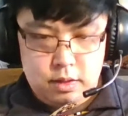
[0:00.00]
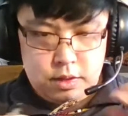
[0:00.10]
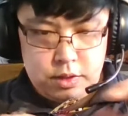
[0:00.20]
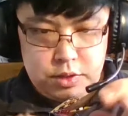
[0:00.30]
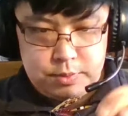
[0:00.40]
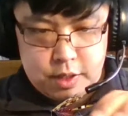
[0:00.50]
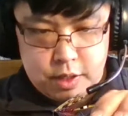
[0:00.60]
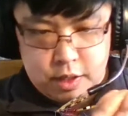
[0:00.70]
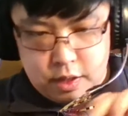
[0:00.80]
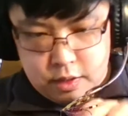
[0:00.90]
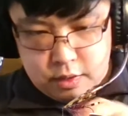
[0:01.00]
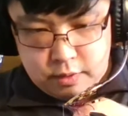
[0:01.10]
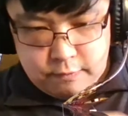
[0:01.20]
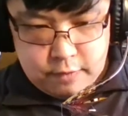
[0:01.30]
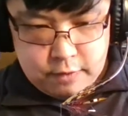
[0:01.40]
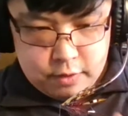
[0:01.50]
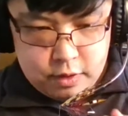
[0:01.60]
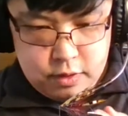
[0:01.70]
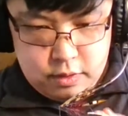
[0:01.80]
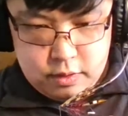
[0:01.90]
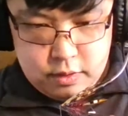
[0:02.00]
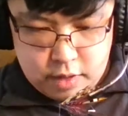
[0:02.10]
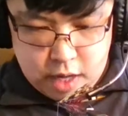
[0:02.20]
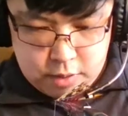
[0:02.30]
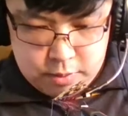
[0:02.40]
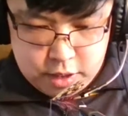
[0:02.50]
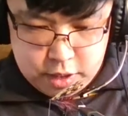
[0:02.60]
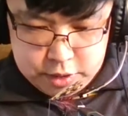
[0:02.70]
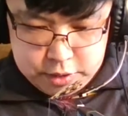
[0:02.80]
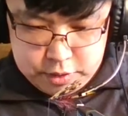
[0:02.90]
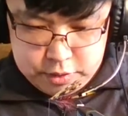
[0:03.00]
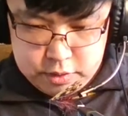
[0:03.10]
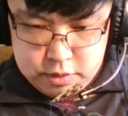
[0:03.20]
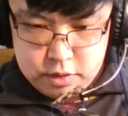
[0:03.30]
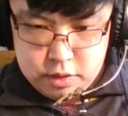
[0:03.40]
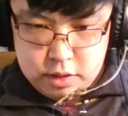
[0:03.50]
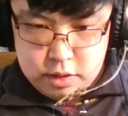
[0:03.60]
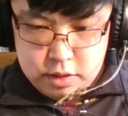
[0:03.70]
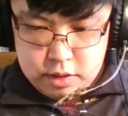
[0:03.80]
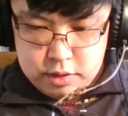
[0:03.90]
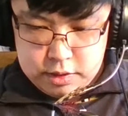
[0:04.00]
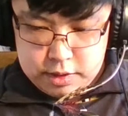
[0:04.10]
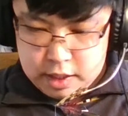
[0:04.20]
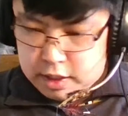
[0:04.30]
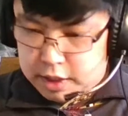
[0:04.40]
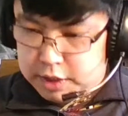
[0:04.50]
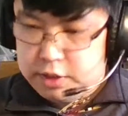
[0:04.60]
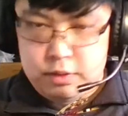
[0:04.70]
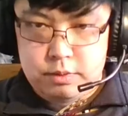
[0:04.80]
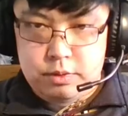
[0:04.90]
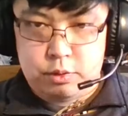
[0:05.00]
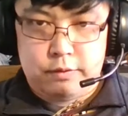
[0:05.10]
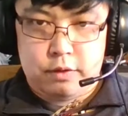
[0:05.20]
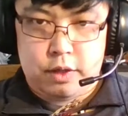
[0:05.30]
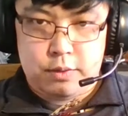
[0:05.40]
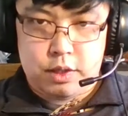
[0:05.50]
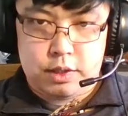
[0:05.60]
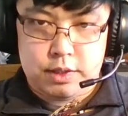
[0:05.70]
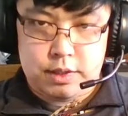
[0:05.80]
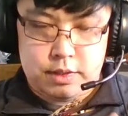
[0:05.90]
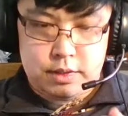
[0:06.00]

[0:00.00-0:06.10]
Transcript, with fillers: Use my favorite hackle pliers. These kind of nice swiveling ones